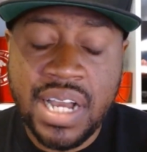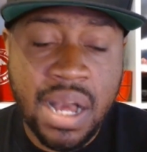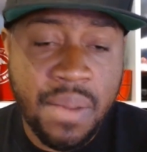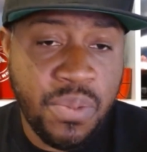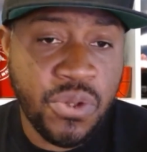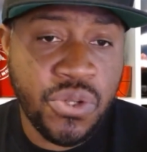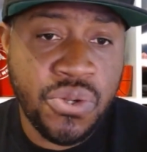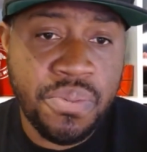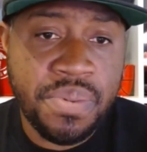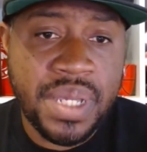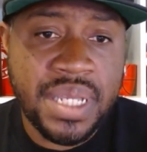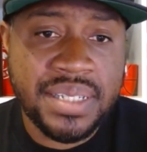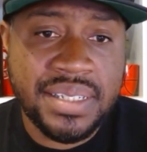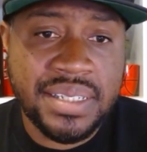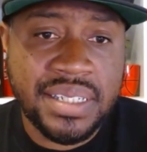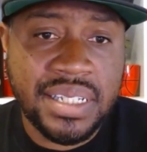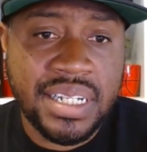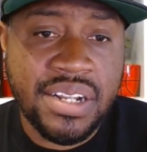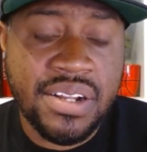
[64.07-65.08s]
a couple new
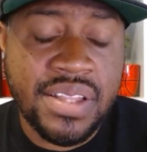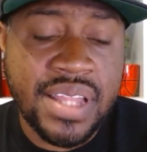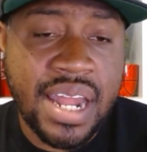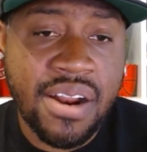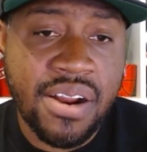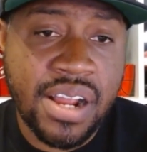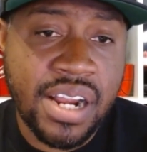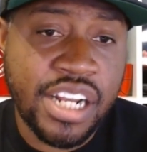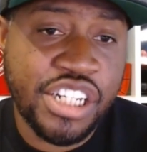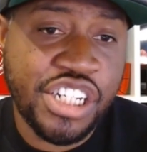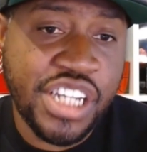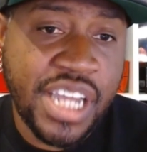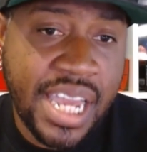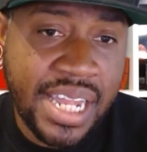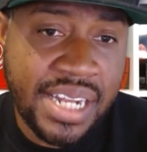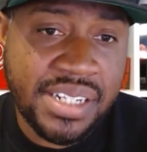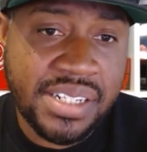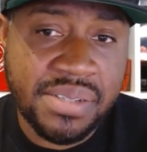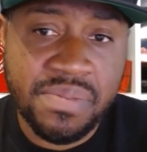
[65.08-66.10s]
pieces in here that are going to
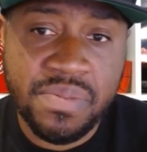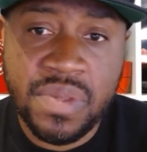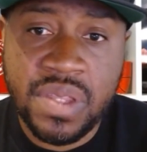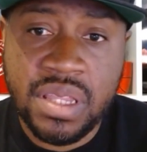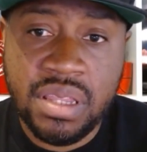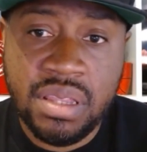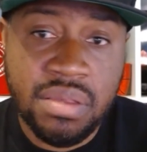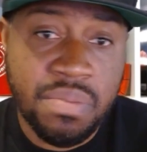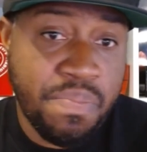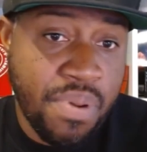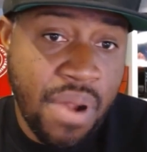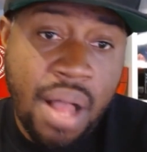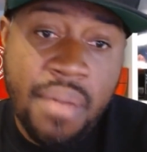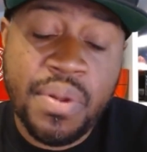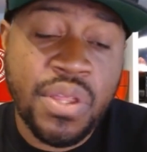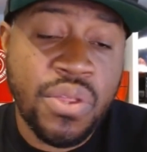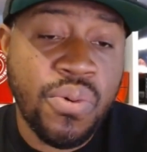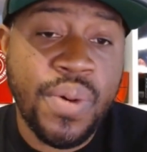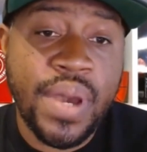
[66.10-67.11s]
change
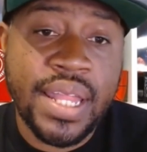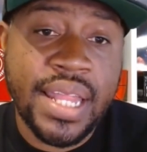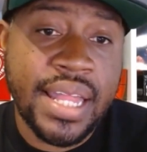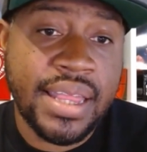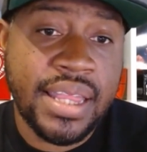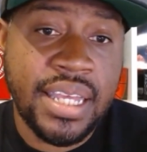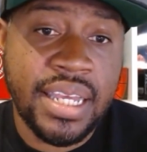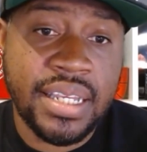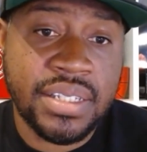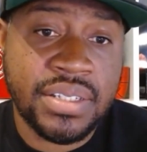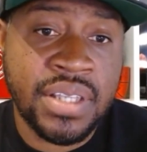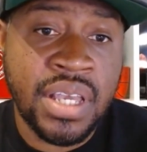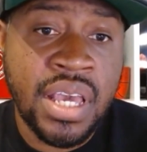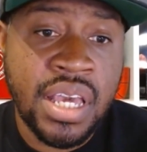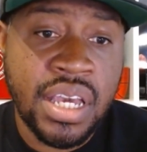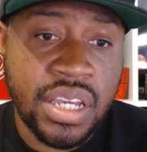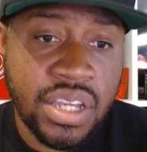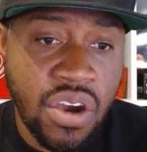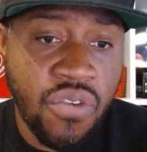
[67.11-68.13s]
probably the way that things
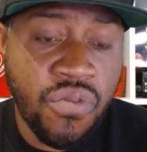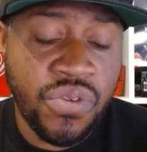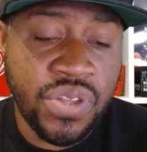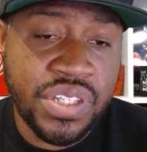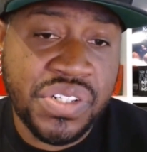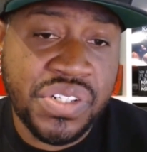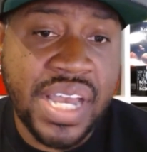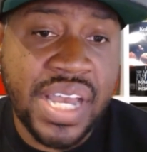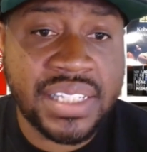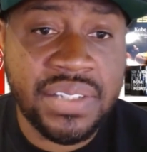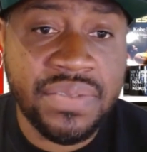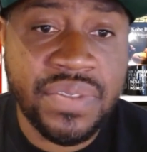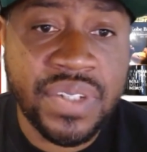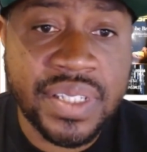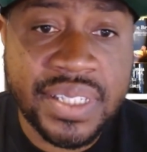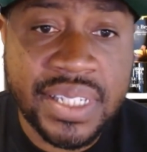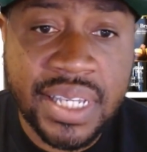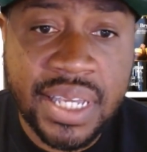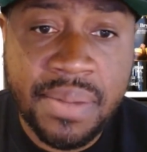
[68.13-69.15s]
go for the
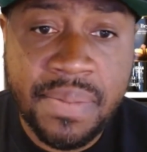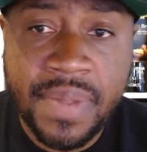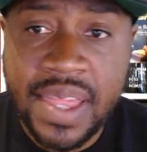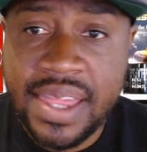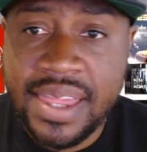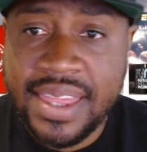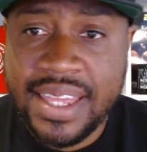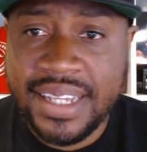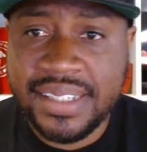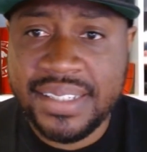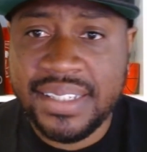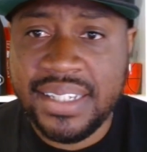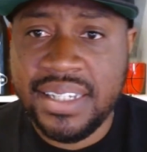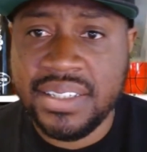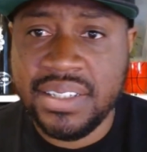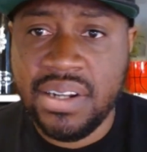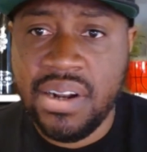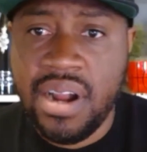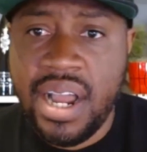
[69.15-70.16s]
Jacksonville team this
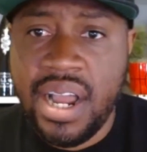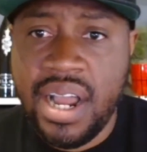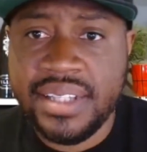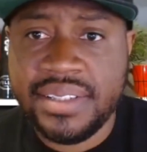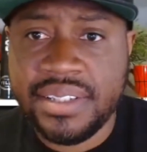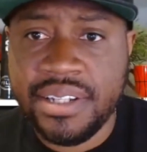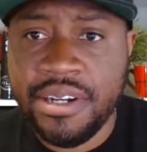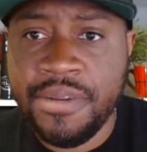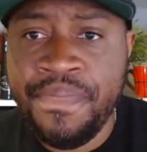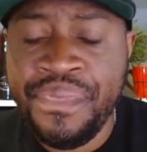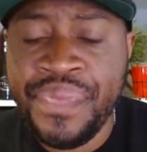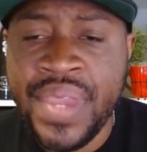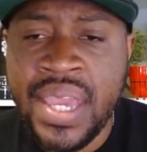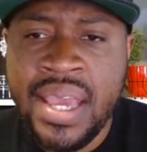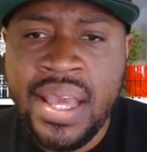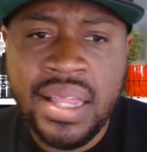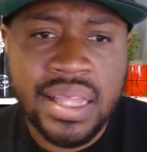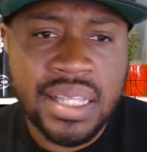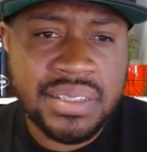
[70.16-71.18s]
season. All right. So
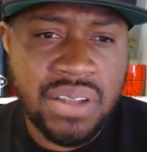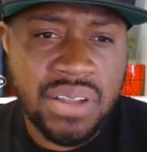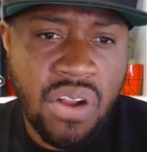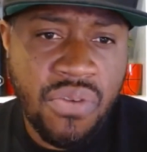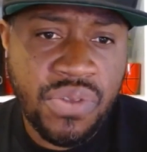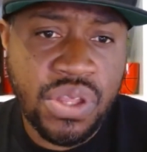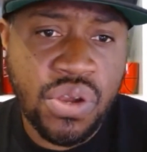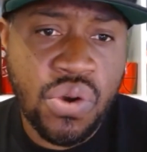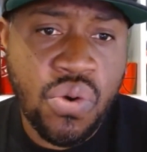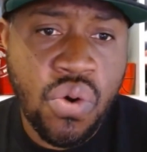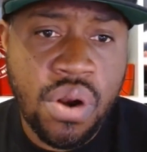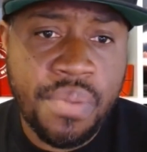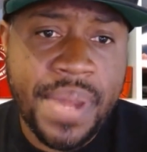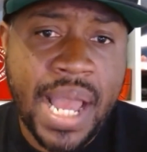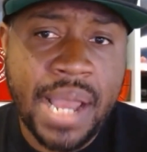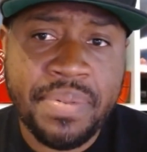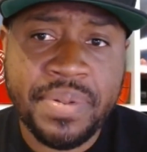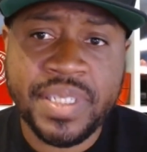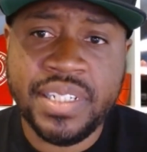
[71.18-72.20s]
let's start with the
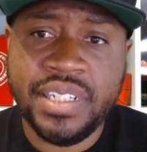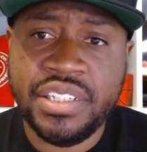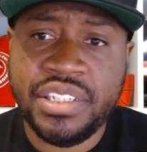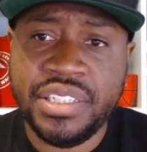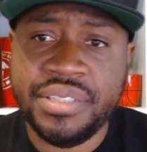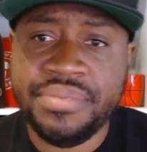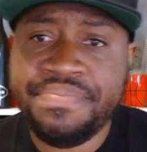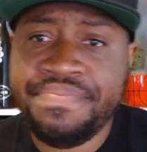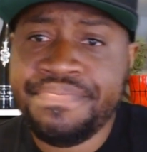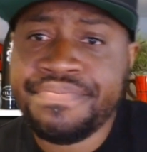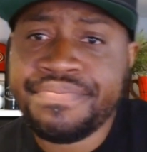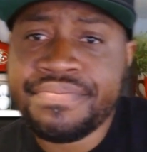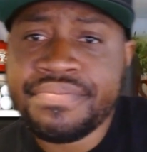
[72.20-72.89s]
quarterback position.